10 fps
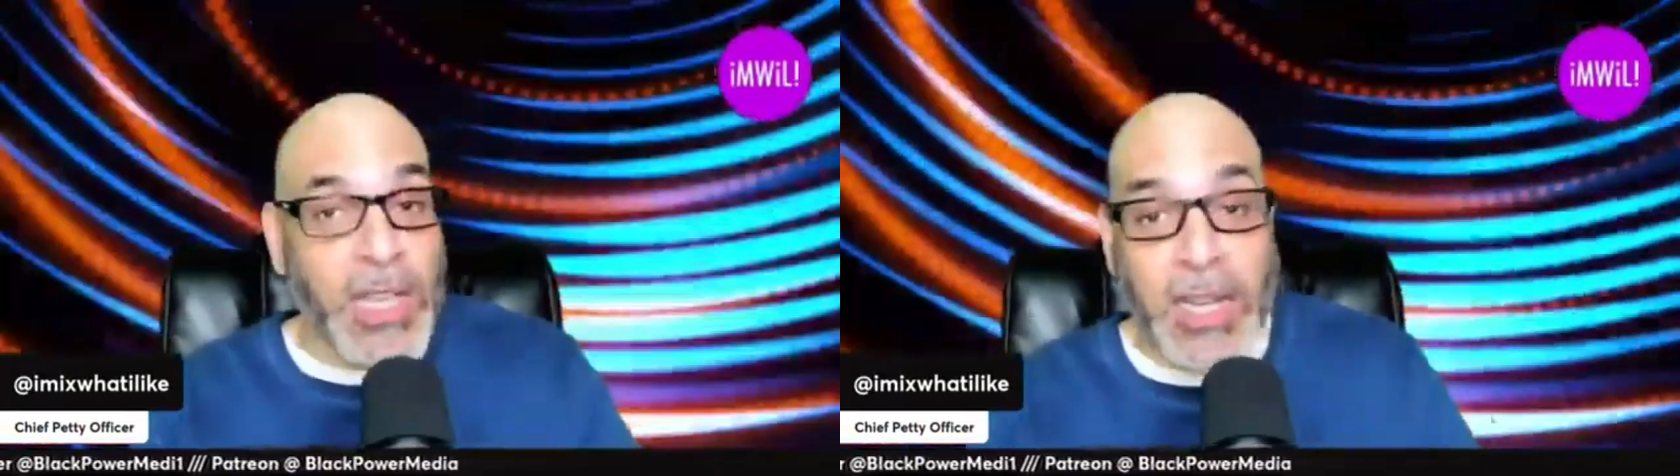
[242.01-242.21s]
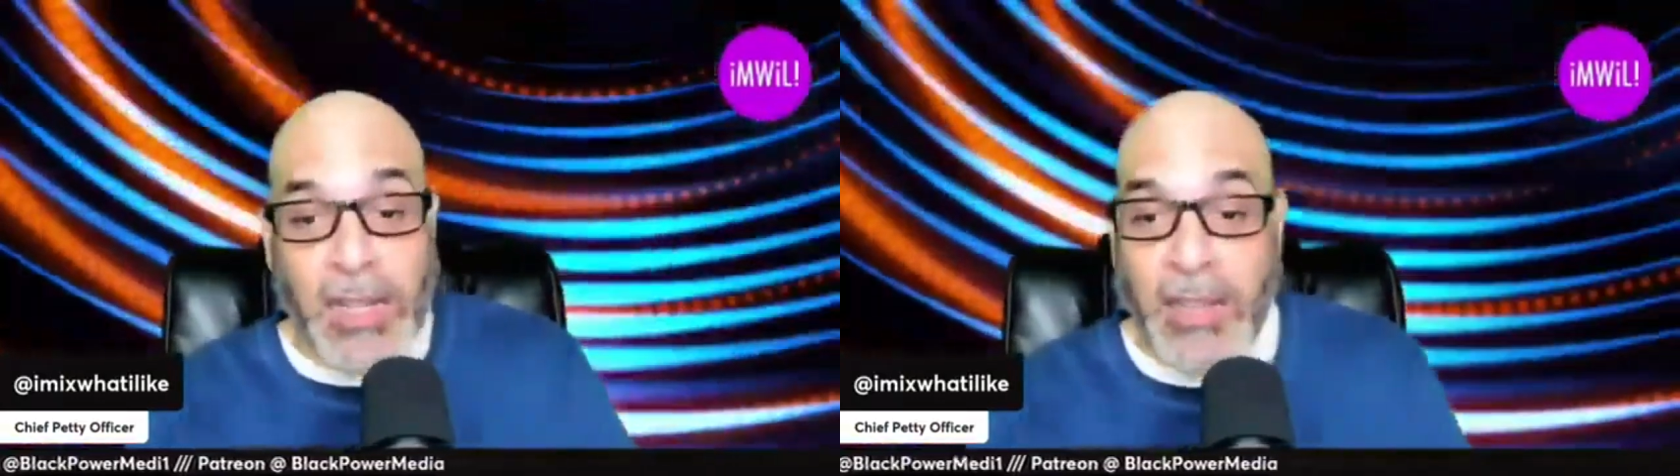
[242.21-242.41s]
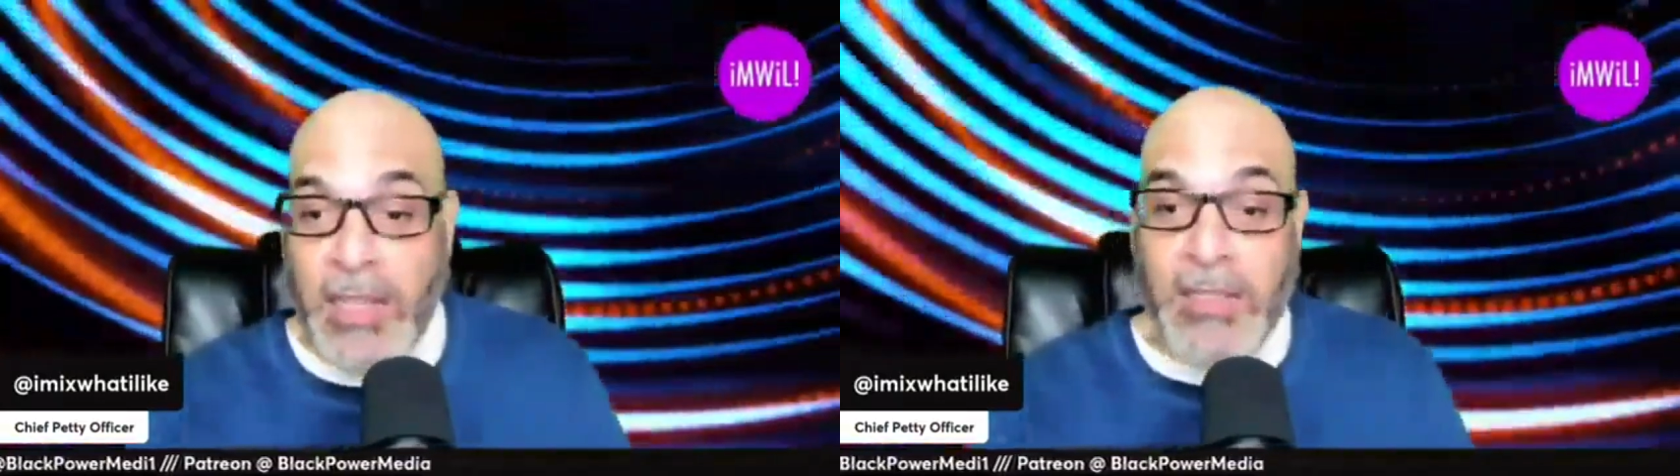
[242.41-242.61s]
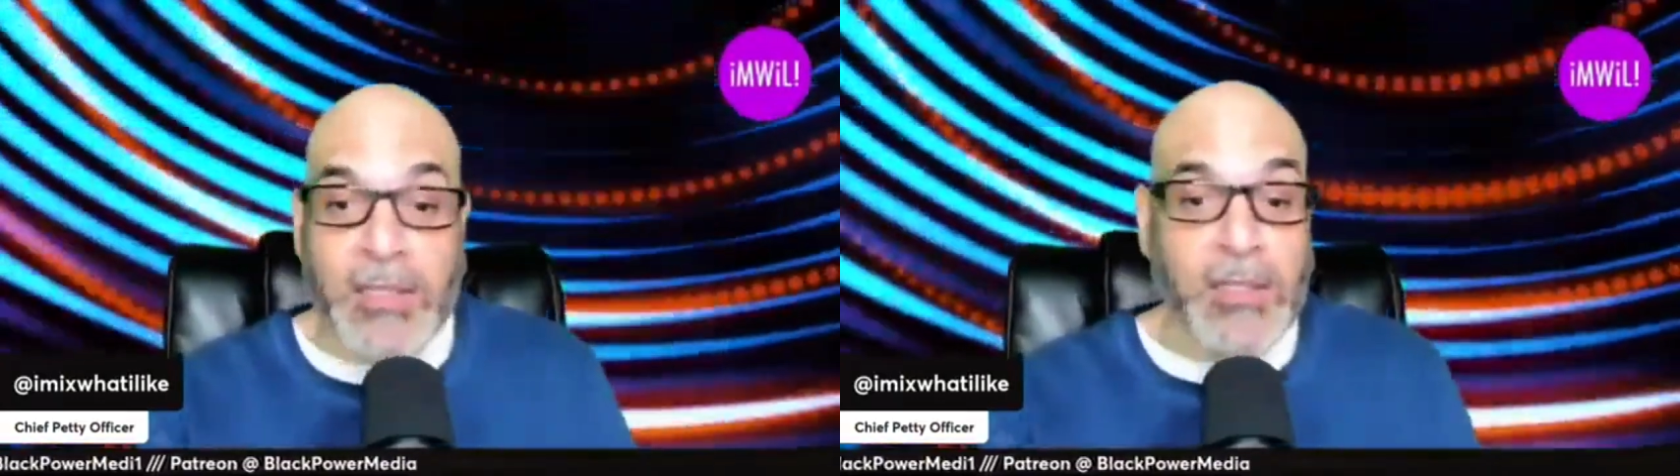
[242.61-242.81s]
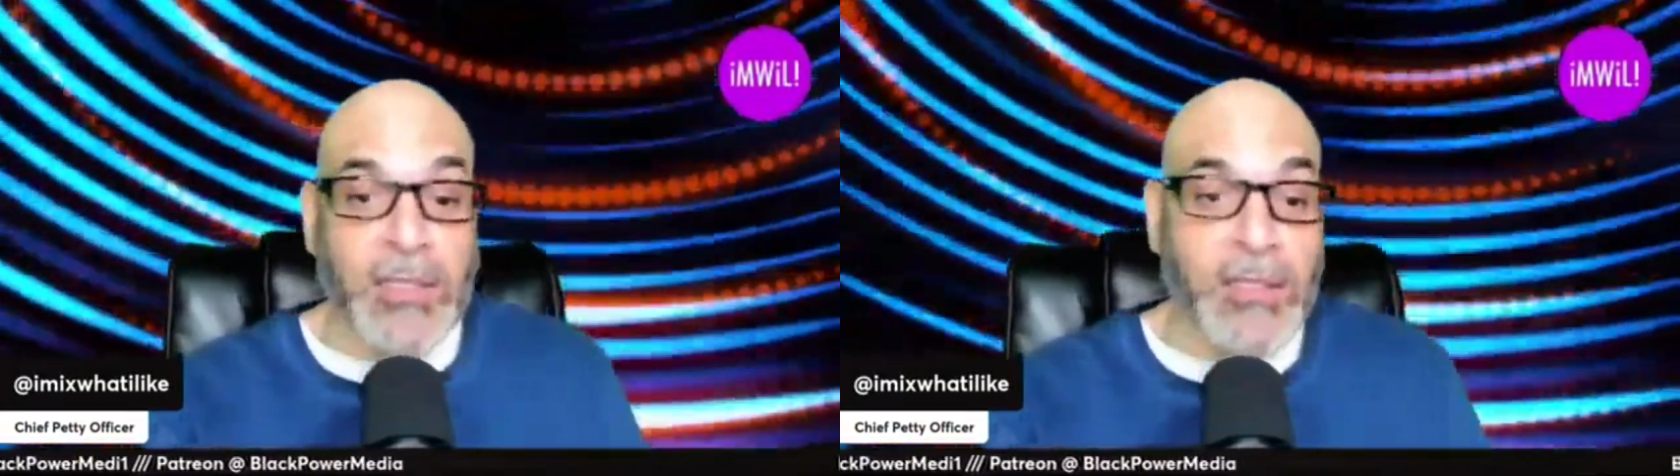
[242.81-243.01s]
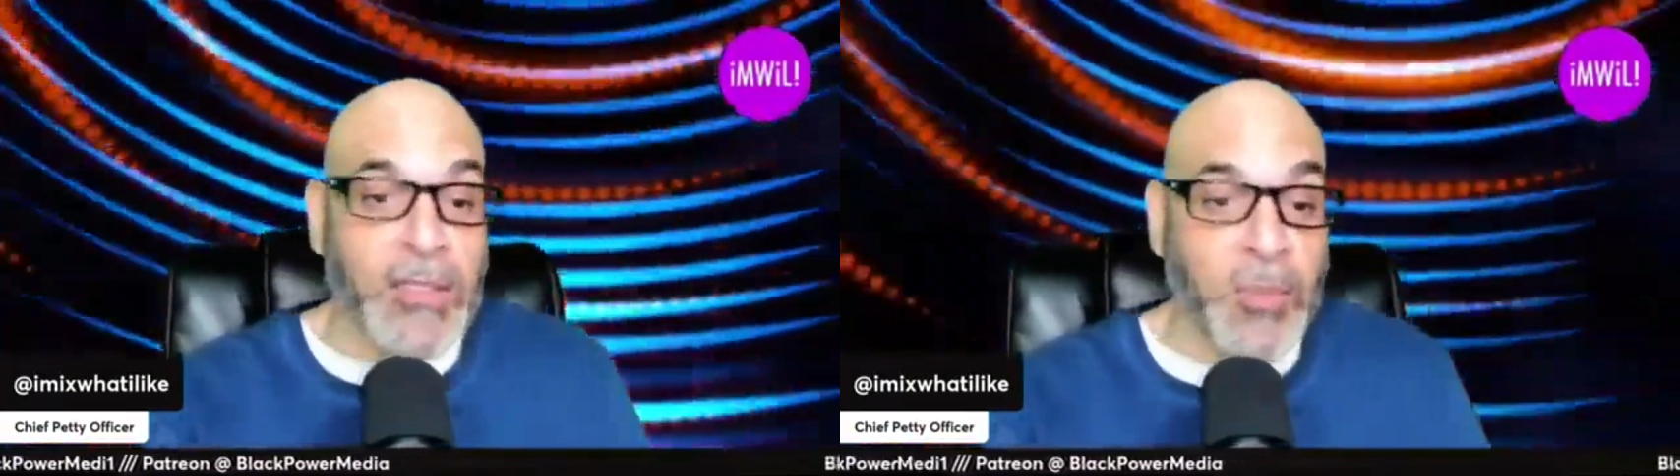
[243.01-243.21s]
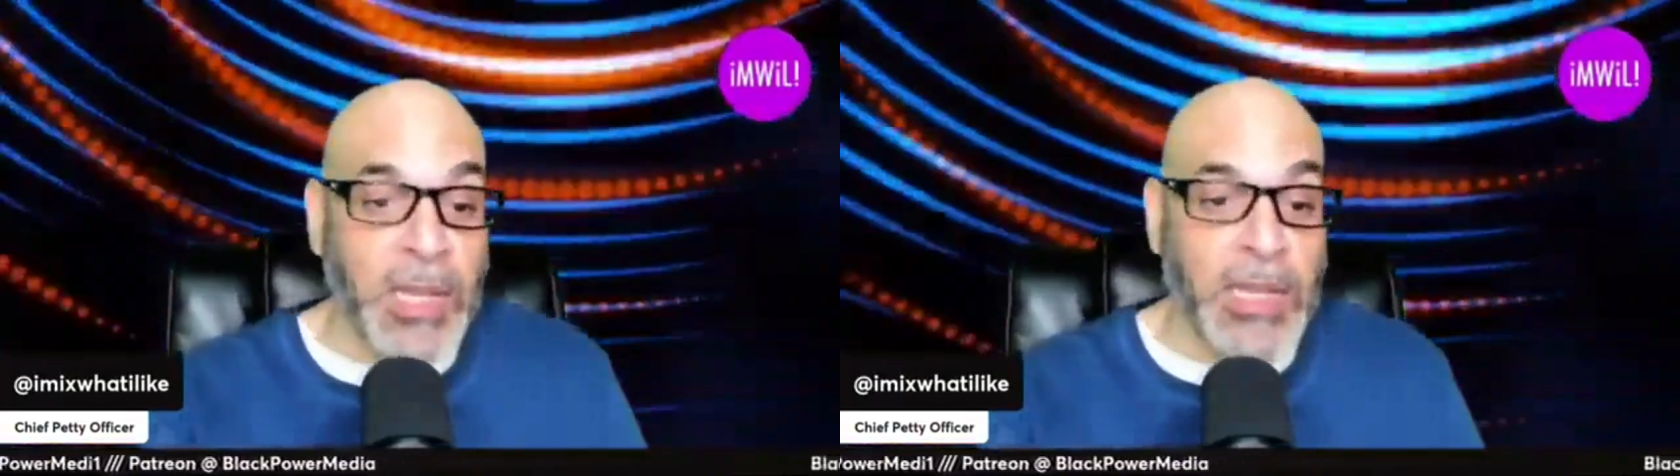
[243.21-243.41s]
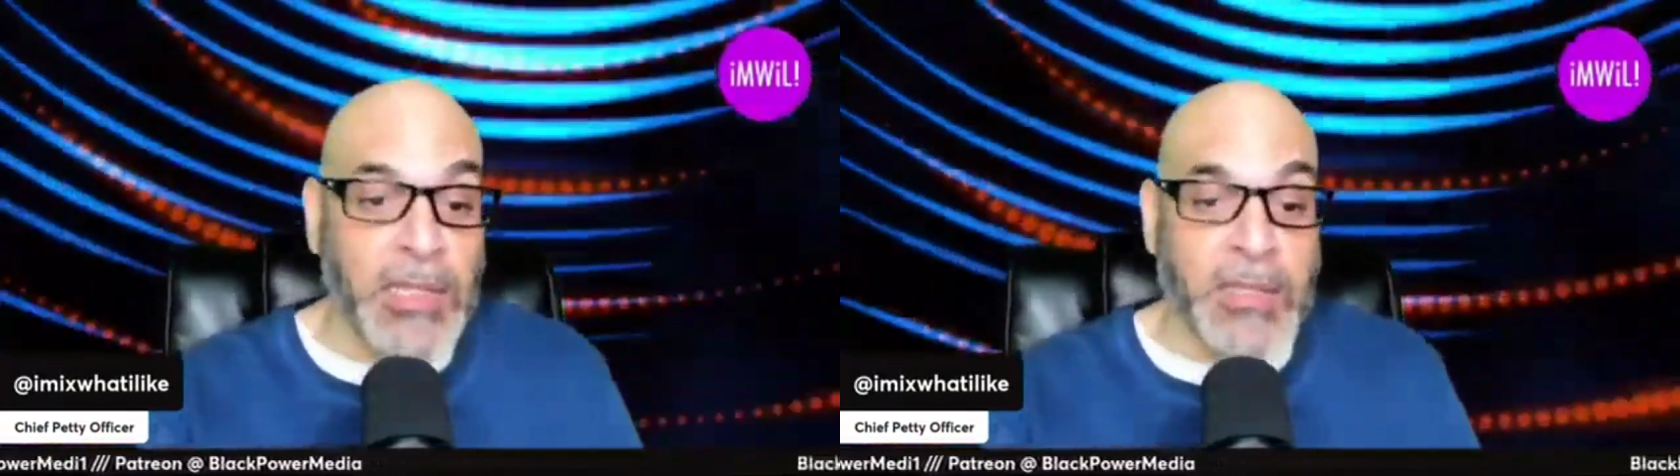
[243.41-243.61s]
And I think it's as
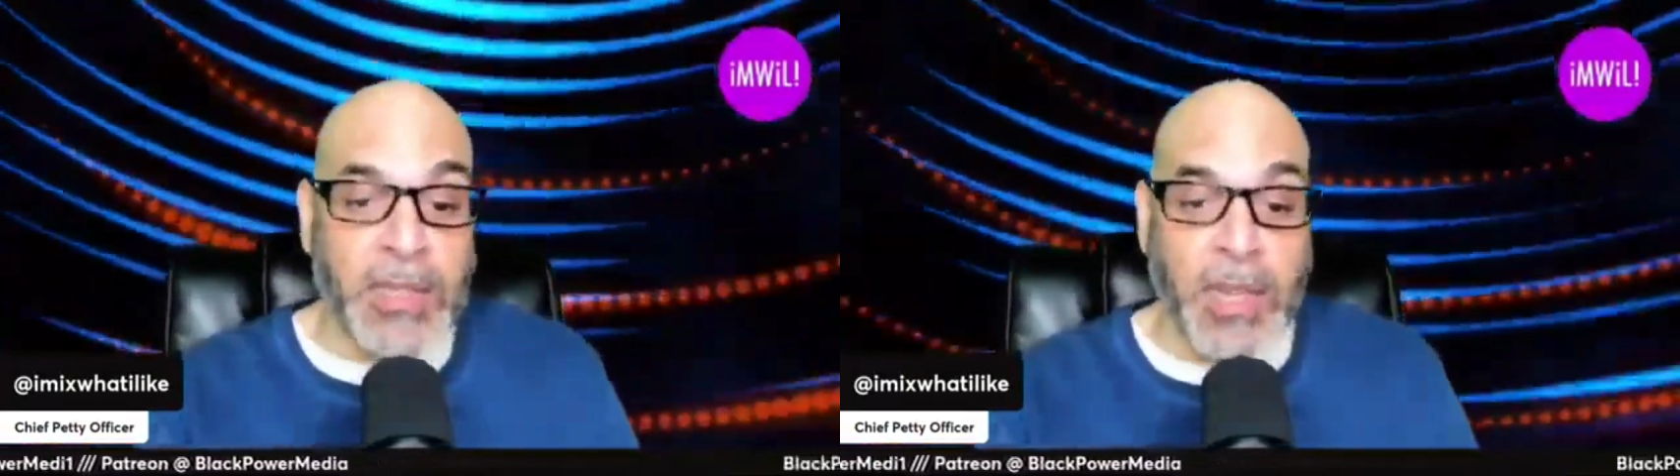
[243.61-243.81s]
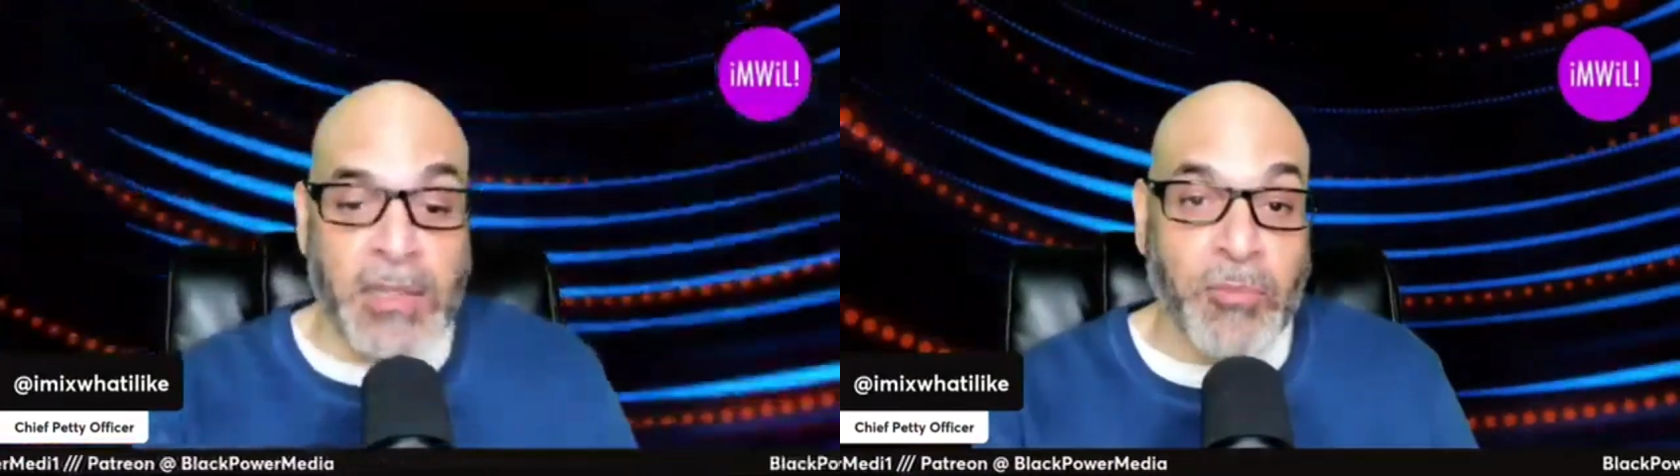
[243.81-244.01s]
plain as day,